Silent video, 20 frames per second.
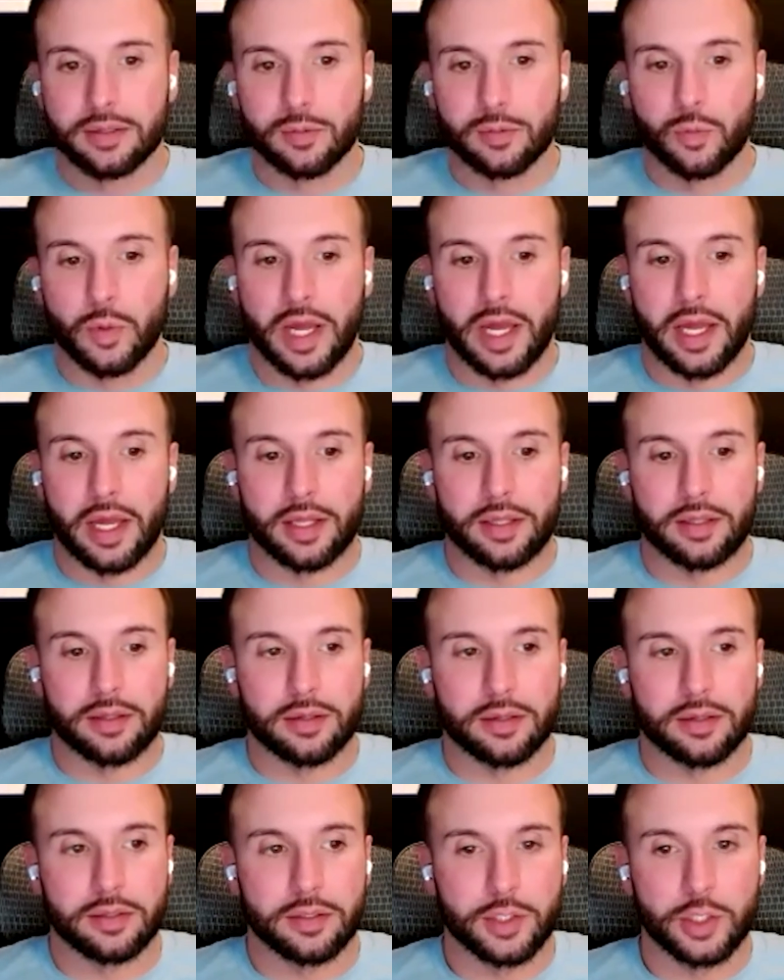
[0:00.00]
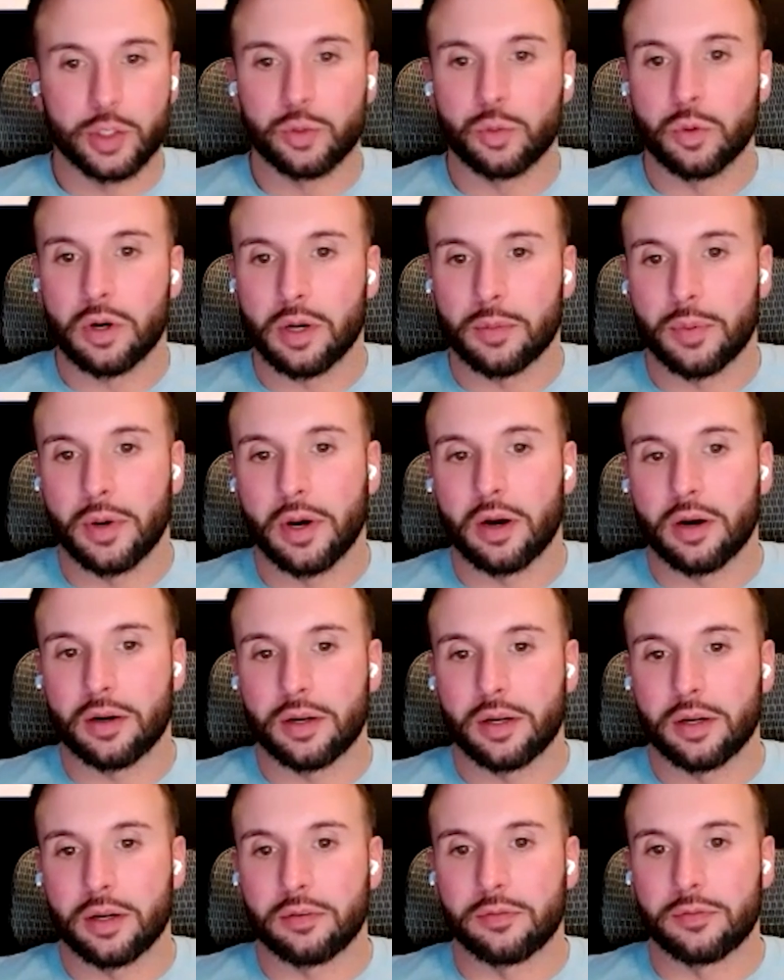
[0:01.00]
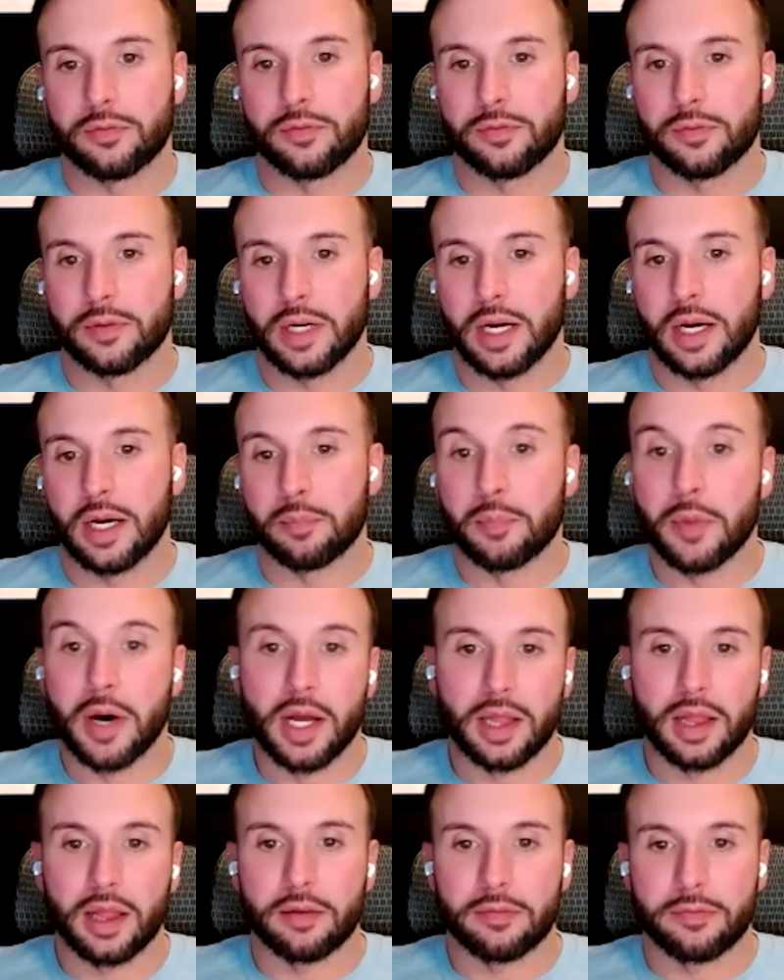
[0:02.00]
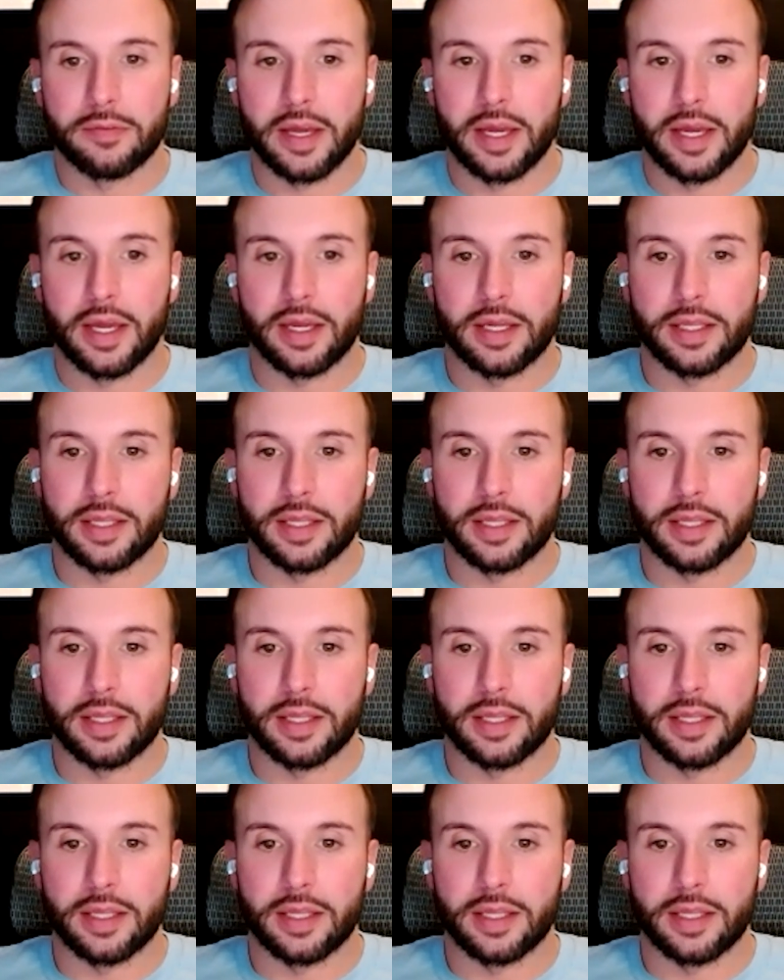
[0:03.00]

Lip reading: when you were a part of ModelFA,